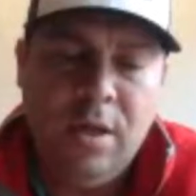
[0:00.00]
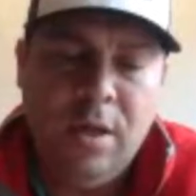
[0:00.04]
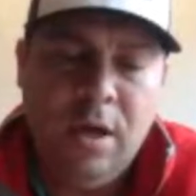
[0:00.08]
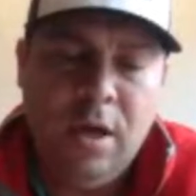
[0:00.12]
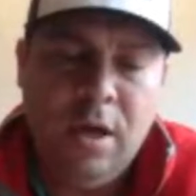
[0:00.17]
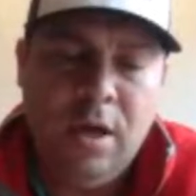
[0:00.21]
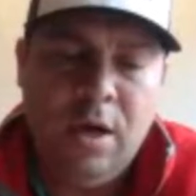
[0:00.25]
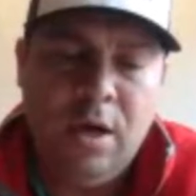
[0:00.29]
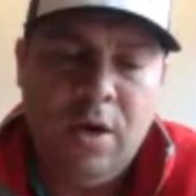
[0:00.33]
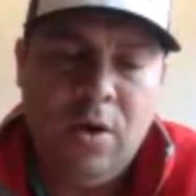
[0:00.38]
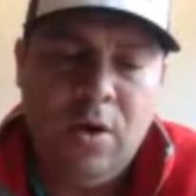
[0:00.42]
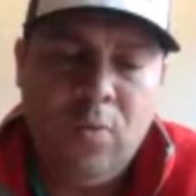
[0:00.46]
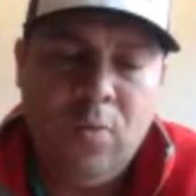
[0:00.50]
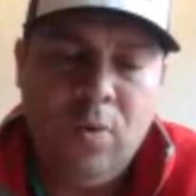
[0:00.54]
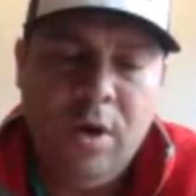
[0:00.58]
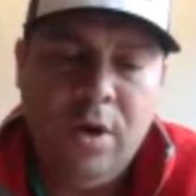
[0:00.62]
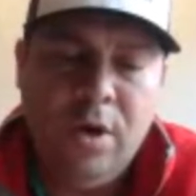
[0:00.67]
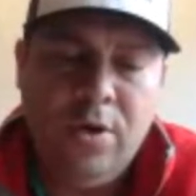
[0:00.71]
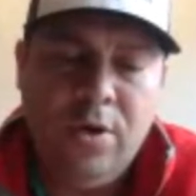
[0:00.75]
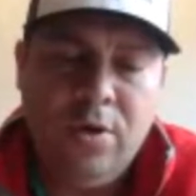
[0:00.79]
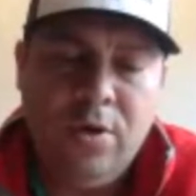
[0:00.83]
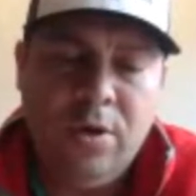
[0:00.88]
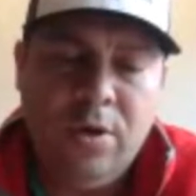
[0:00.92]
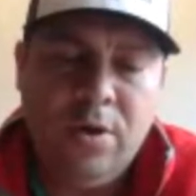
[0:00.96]
uh, one who
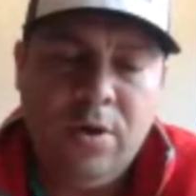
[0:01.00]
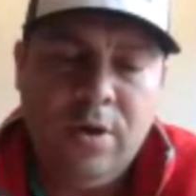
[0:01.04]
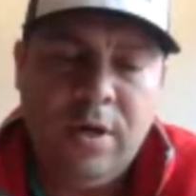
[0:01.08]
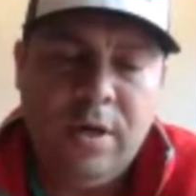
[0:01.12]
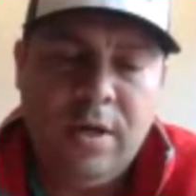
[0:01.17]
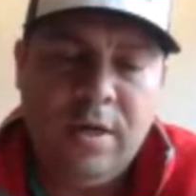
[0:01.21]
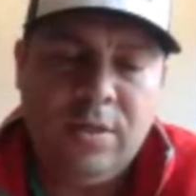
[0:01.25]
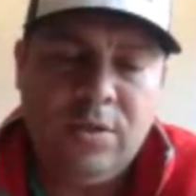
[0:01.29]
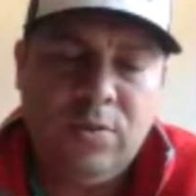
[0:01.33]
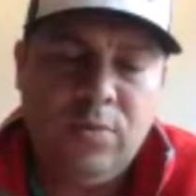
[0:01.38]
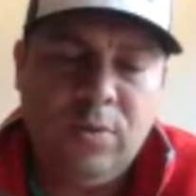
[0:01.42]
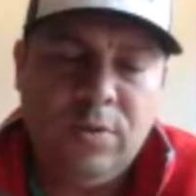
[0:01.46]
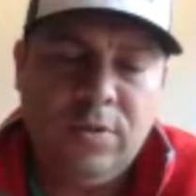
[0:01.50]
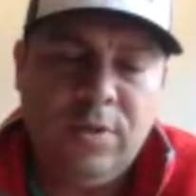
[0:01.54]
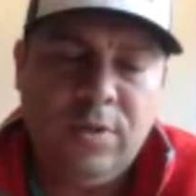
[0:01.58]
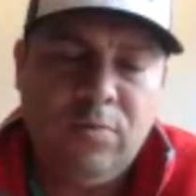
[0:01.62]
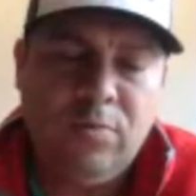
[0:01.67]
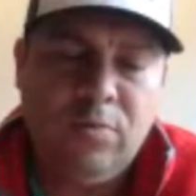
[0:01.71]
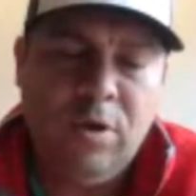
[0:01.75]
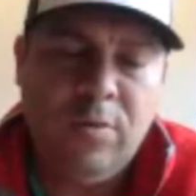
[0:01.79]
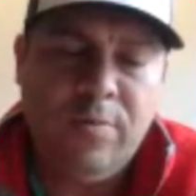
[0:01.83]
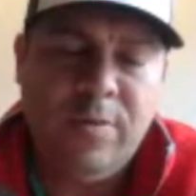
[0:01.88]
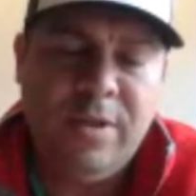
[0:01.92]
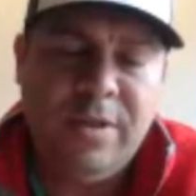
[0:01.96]
heard us was a
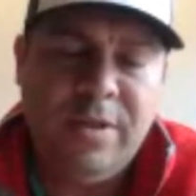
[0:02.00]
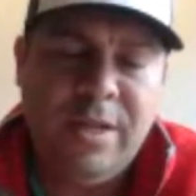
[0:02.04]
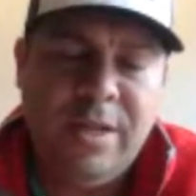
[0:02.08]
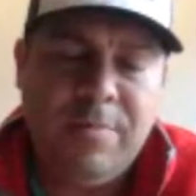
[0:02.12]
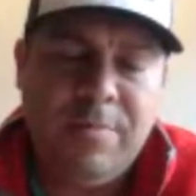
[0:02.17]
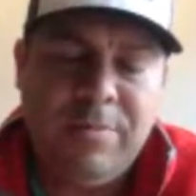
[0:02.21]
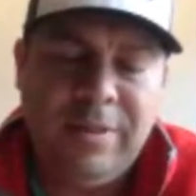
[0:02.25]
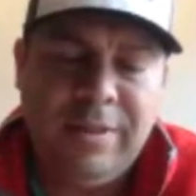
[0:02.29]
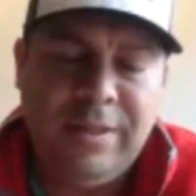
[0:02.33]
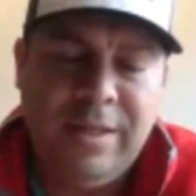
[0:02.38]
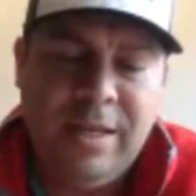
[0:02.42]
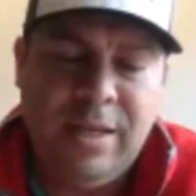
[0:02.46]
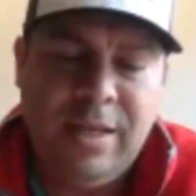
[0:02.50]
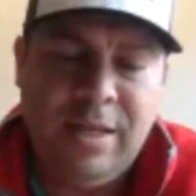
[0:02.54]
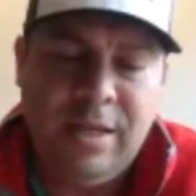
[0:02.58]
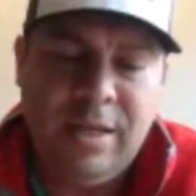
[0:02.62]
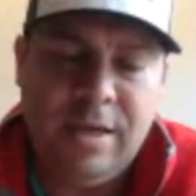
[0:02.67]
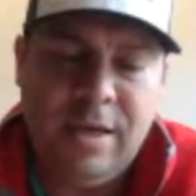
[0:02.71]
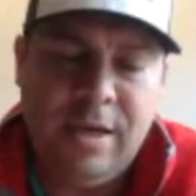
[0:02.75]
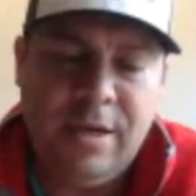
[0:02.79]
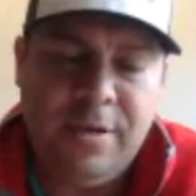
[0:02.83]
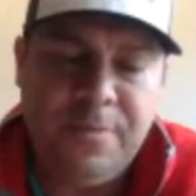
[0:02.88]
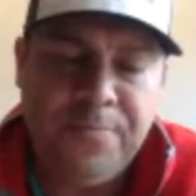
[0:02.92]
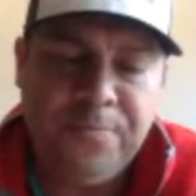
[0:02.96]
woman named
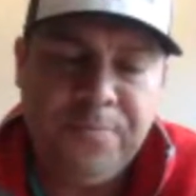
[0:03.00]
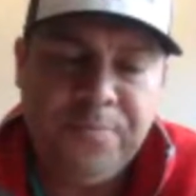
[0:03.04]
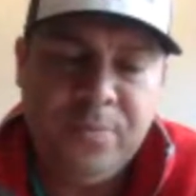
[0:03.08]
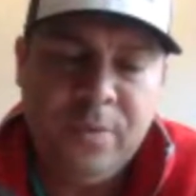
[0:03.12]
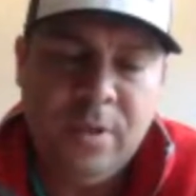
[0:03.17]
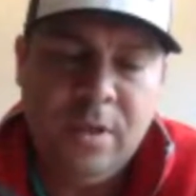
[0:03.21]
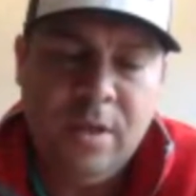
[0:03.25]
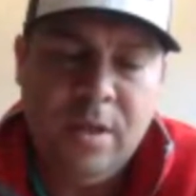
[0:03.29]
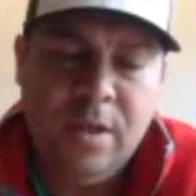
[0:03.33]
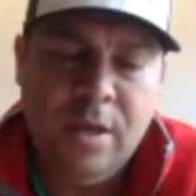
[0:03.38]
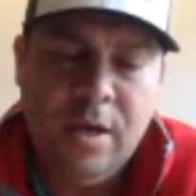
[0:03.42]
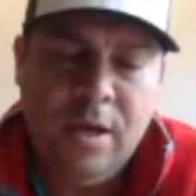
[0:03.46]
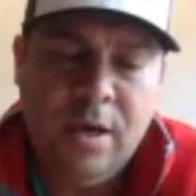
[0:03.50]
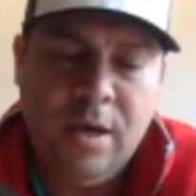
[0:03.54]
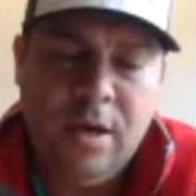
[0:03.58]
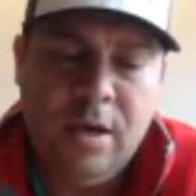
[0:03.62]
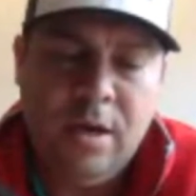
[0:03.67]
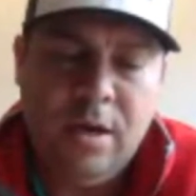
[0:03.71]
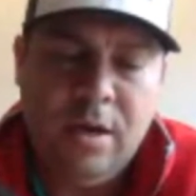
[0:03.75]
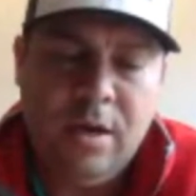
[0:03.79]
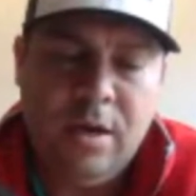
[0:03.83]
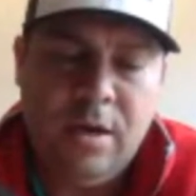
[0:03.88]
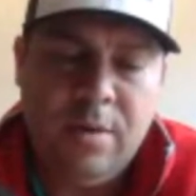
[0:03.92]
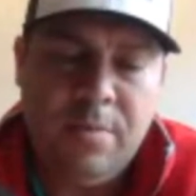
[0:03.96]
Lydia.
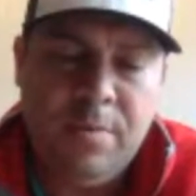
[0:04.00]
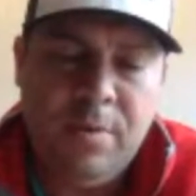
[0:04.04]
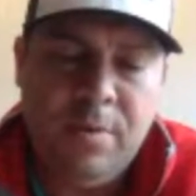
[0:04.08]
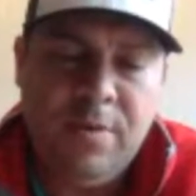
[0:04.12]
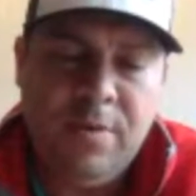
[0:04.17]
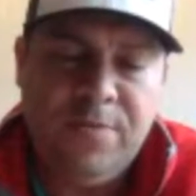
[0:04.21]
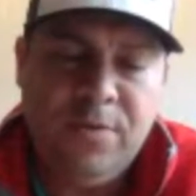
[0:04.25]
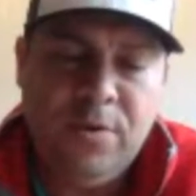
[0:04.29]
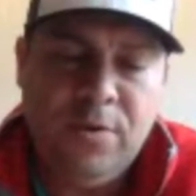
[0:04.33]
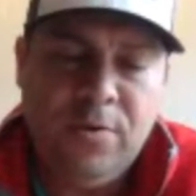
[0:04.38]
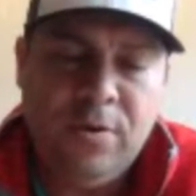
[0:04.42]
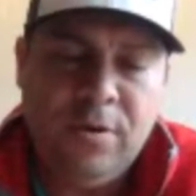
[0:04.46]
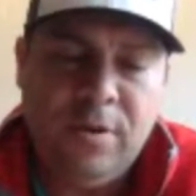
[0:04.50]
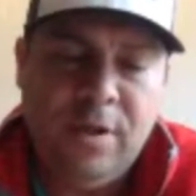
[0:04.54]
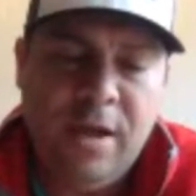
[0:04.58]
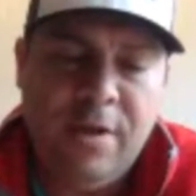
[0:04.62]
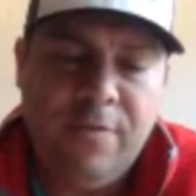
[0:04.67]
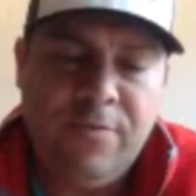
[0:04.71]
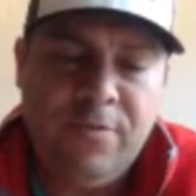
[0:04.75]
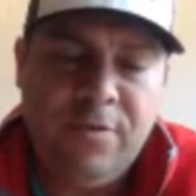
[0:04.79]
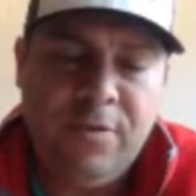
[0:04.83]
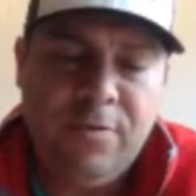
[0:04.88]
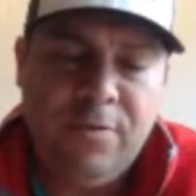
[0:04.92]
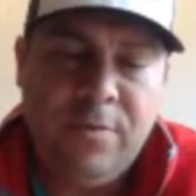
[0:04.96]
Um, and if you are alive
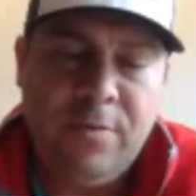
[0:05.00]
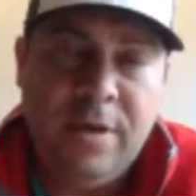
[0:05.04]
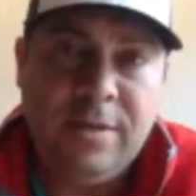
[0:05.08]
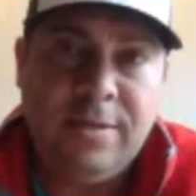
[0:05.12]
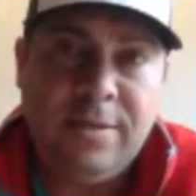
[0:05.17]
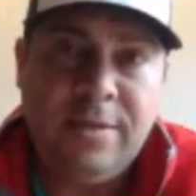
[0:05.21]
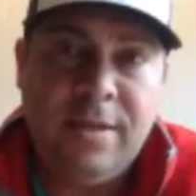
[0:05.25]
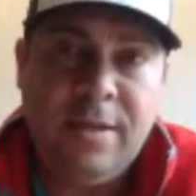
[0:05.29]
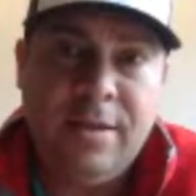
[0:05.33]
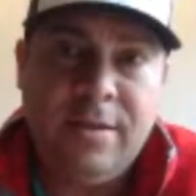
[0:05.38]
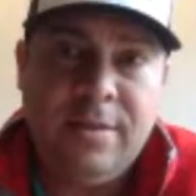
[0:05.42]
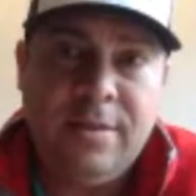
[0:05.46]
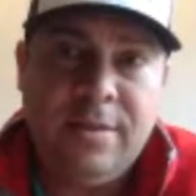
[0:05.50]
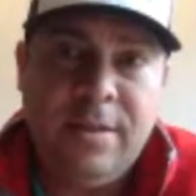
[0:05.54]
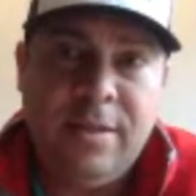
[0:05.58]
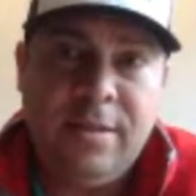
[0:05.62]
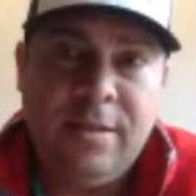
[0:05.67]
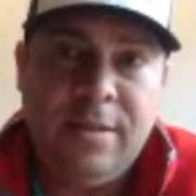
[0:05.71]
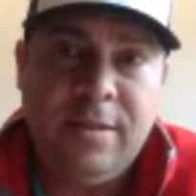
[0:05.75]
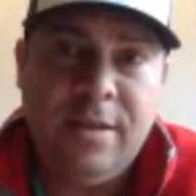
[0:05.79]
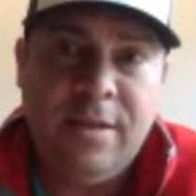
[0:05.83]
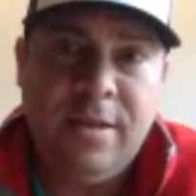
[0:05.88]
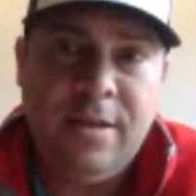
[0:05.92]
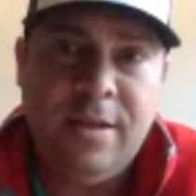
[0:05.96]
with me, I'd say, say
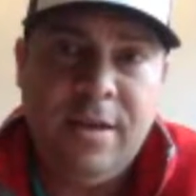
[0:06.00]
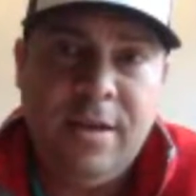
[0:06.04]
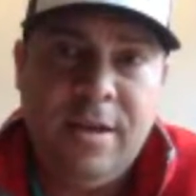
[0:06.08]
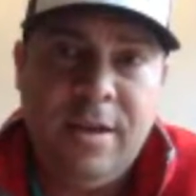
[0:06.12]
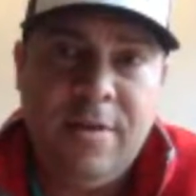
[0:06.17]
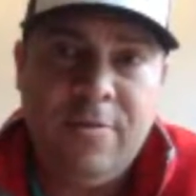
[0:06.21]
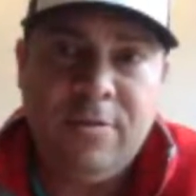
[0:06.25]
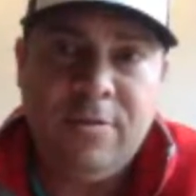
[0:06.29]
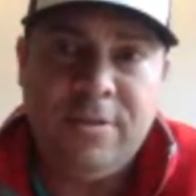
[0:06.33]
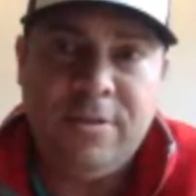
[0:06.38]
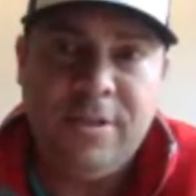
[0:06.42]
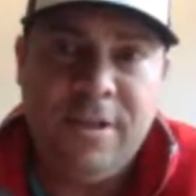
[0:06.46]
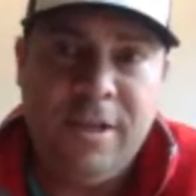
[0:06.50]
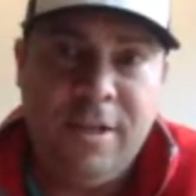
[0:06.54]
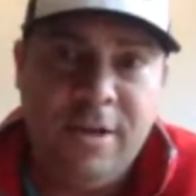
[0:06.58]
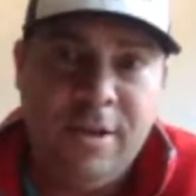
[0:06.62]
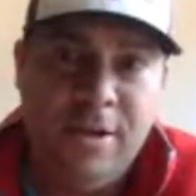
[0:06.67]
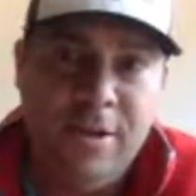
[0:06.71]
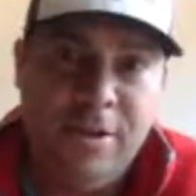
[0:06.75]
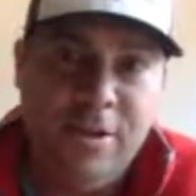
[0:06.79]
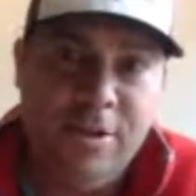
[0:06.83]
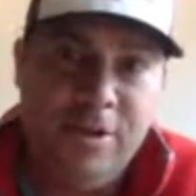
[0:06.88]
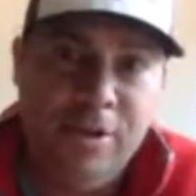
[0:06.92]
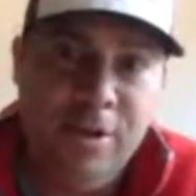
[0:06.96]
Lydia. And everyone said,
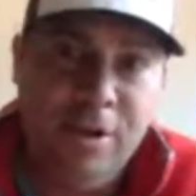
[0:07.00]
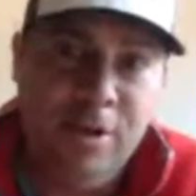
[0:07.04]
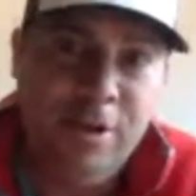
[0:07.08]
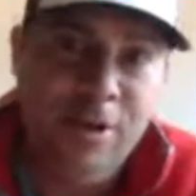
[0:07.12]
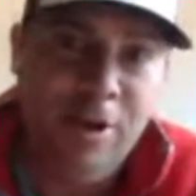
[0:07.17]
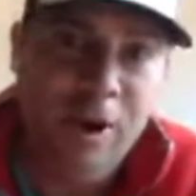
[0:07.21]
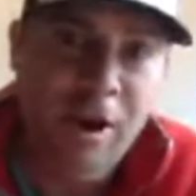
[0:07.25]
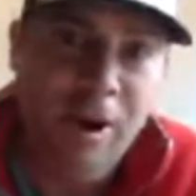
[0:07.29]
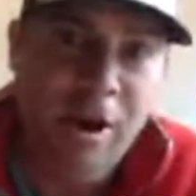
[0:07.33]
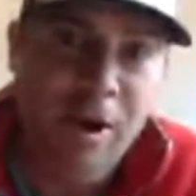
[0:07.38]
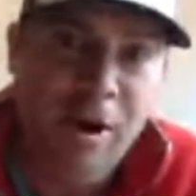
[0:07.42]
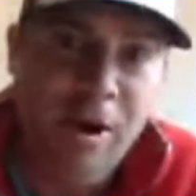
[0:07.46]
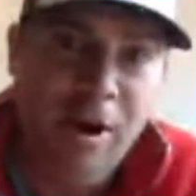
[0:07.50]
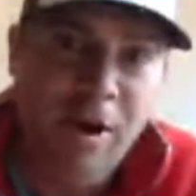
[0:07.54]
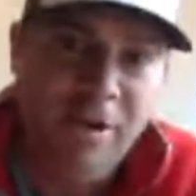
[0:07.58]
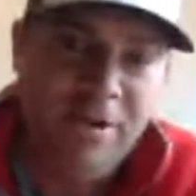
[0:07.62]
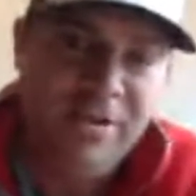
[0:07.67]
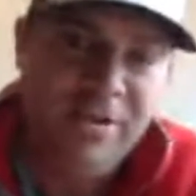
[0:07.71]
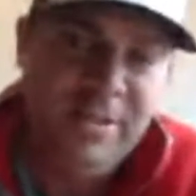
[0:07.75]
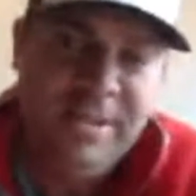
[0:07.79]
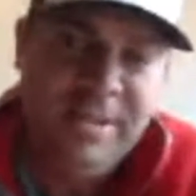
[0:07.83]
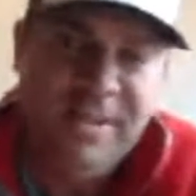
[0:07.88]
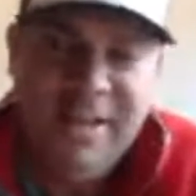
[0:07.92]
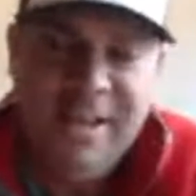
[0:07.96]
Lydia
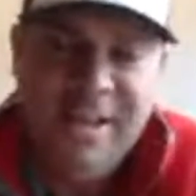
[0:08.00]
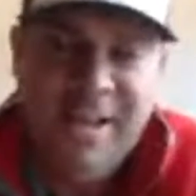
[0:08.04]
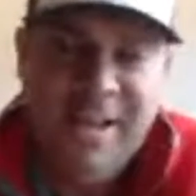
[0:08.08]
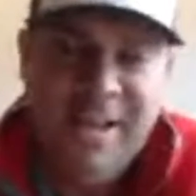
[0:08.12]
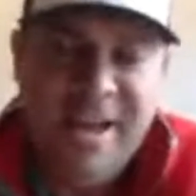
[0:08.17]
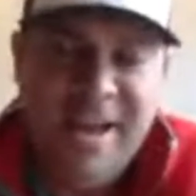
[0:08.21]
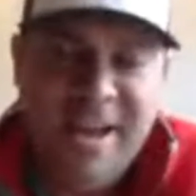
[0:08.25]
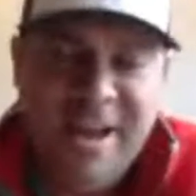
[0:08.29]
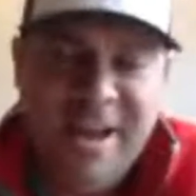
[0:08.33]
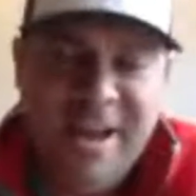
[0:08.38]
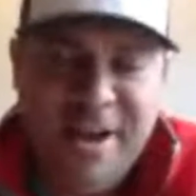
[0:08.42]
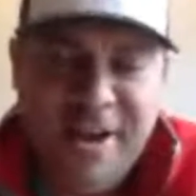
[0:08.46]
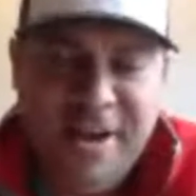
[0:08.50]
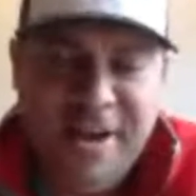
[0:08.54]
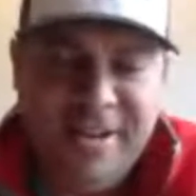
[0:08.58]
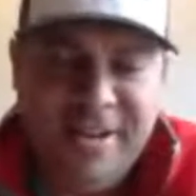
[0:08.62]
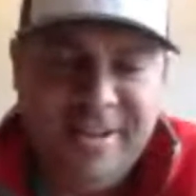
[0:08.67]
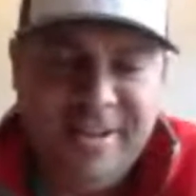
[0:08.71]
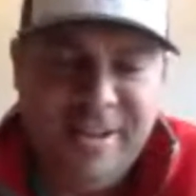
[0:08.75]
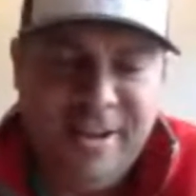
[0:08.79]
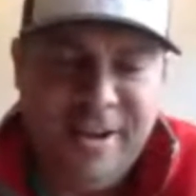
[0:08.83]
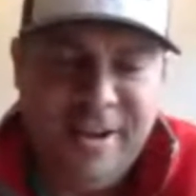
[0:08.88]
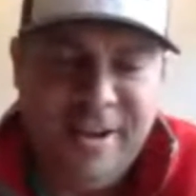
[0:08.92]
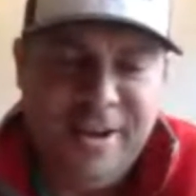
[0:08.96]
and
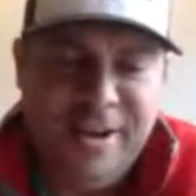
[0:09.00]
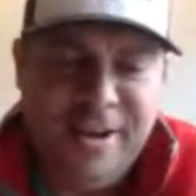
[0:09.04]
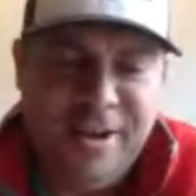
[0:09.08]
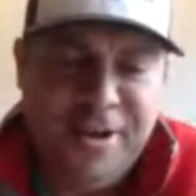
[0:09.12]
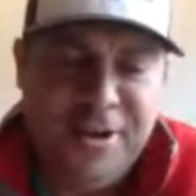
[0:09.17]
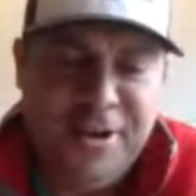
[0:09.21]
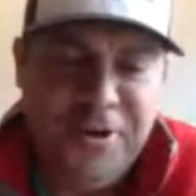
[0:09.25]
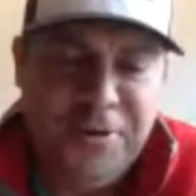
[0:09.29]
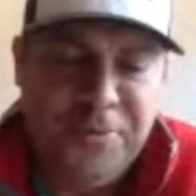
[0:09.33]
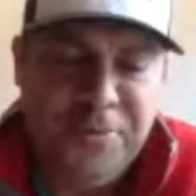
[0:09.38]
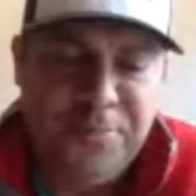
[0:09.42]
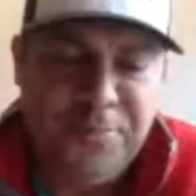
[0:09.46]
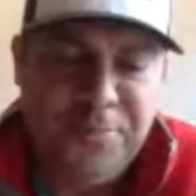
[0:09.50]
uh,